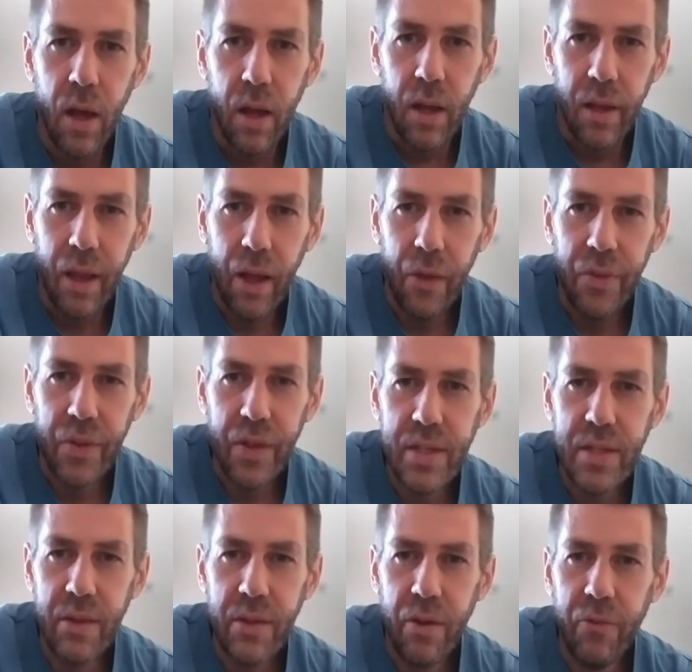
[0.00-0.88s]
Now
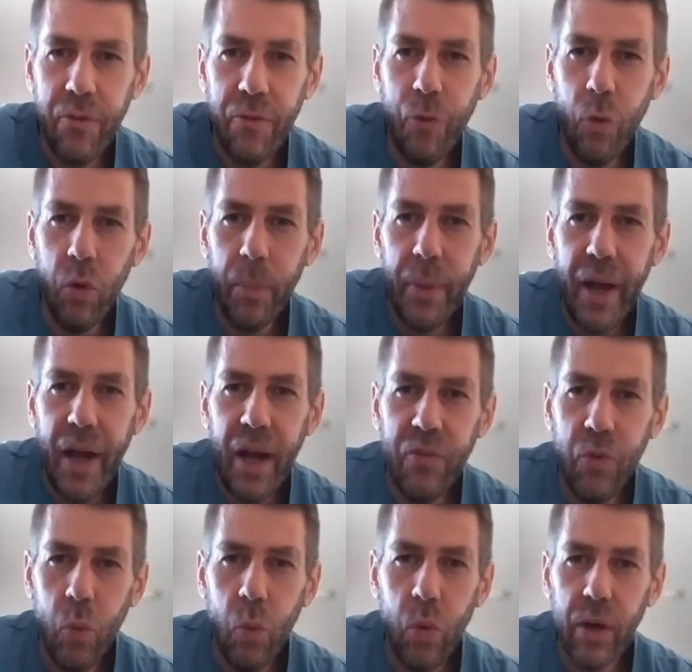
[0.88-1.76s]
this format
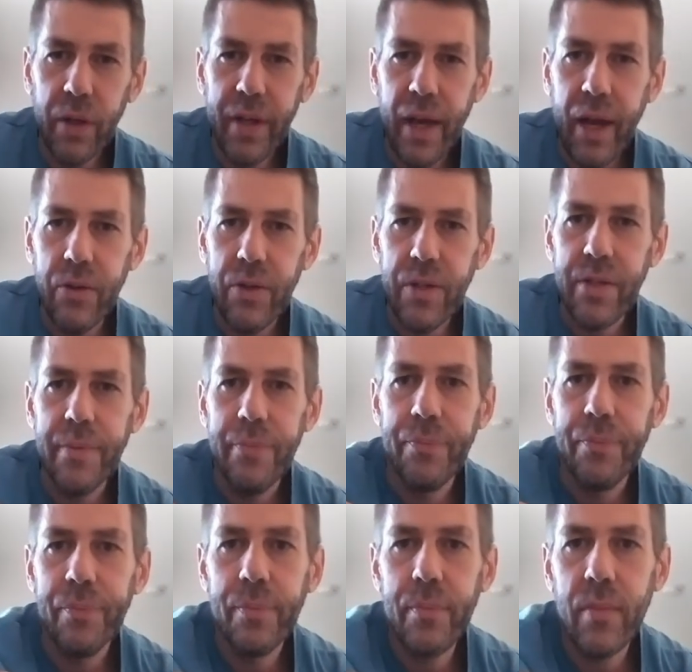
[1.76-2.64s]
of a workout,
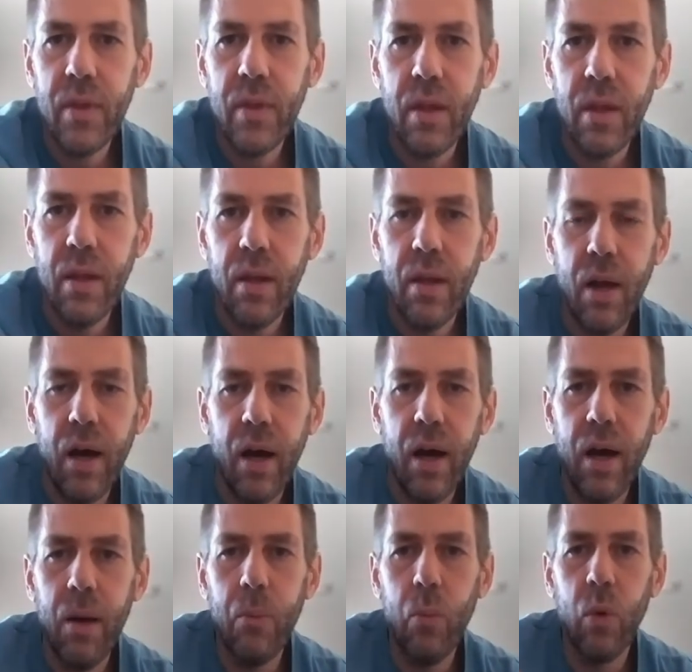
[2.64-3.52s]

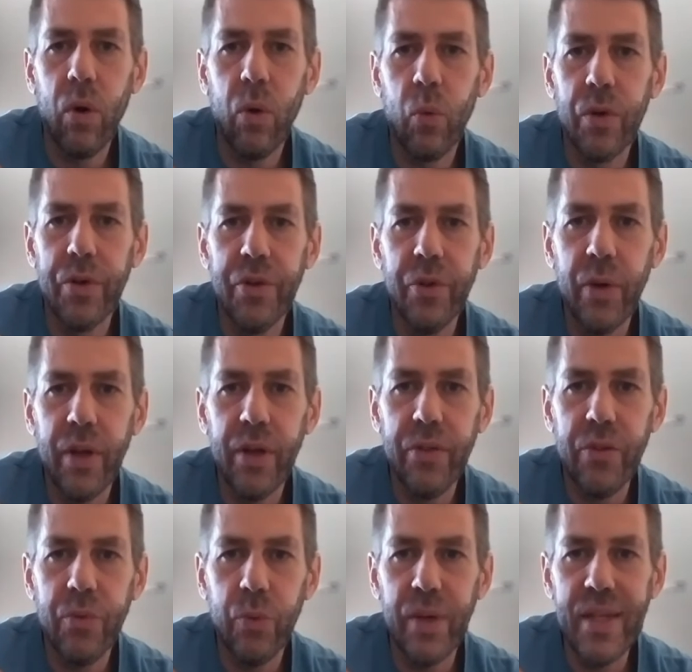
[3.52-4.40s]
where we're doing
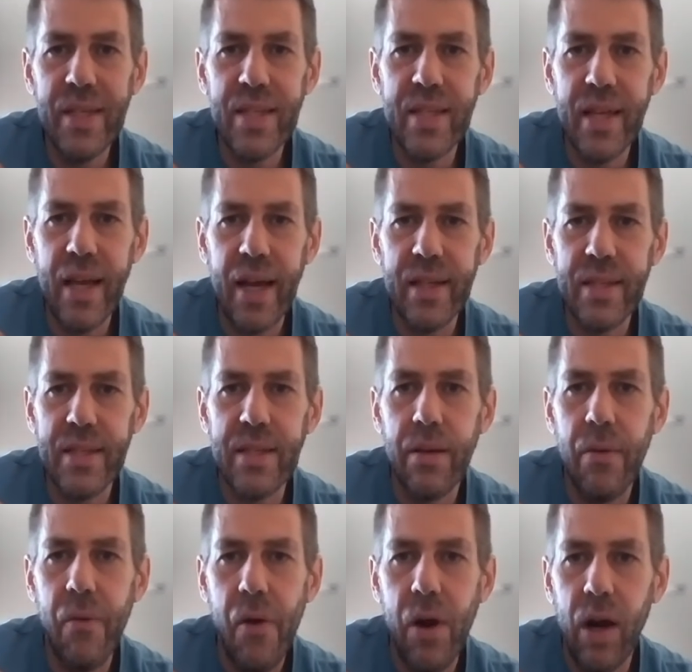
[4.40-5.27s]
3
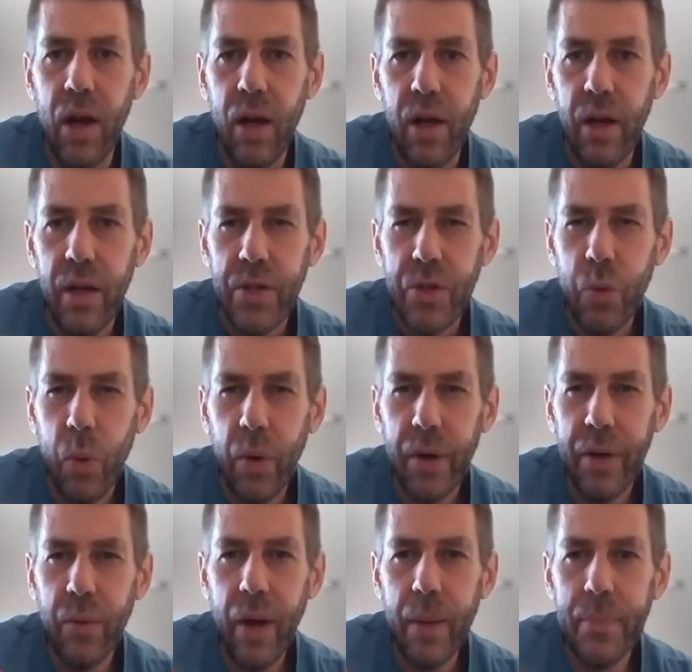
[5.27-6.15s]
sets,
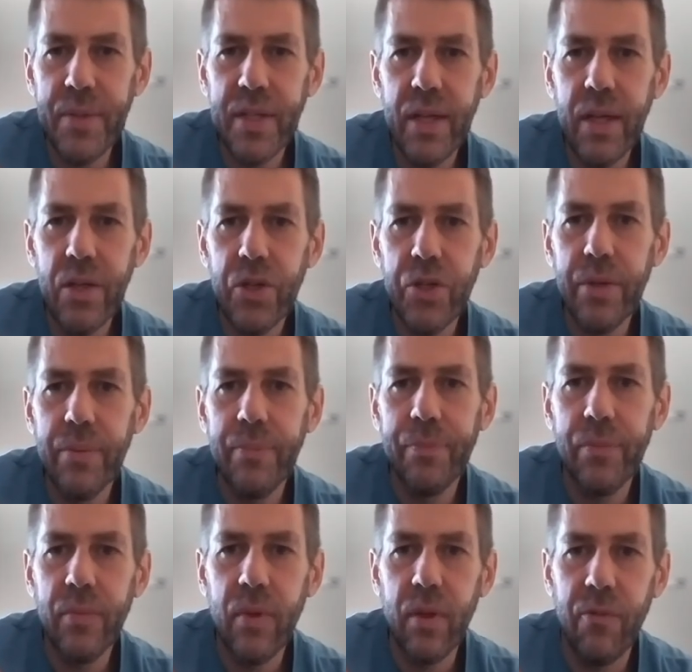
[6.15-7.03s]
20 reps each
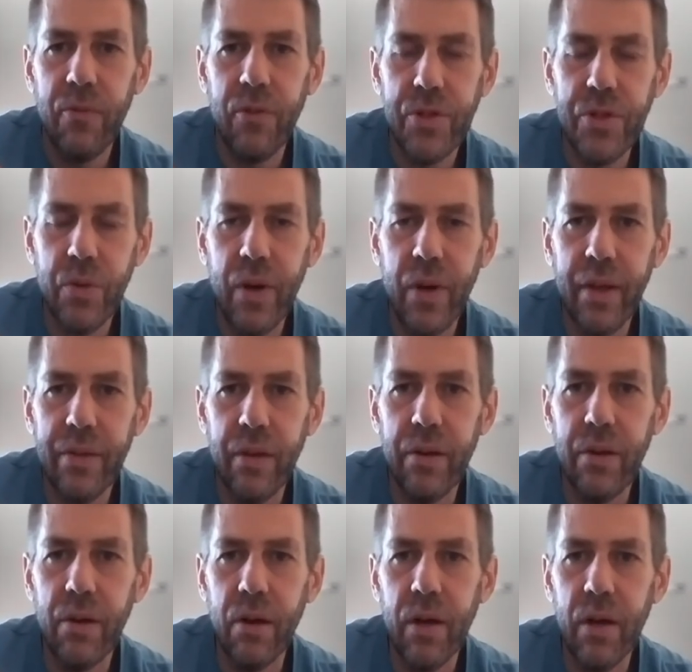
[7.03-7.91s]
for strength
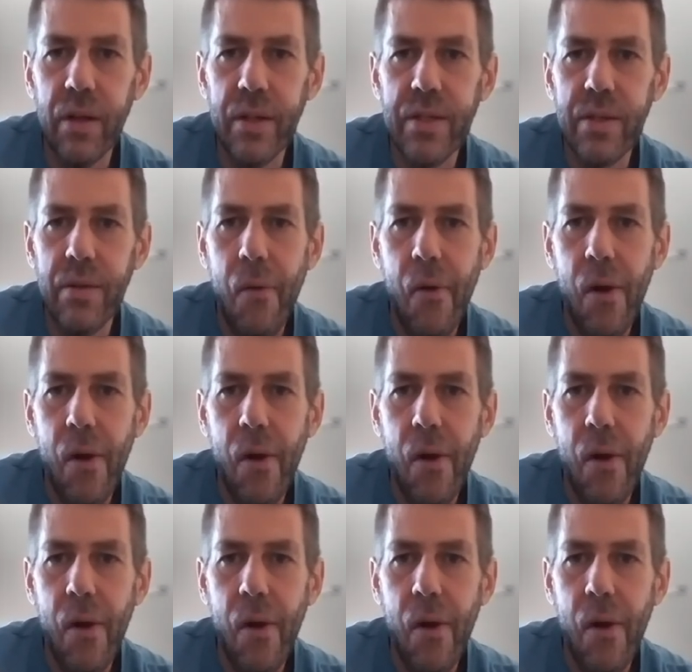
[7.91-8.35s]
endurance,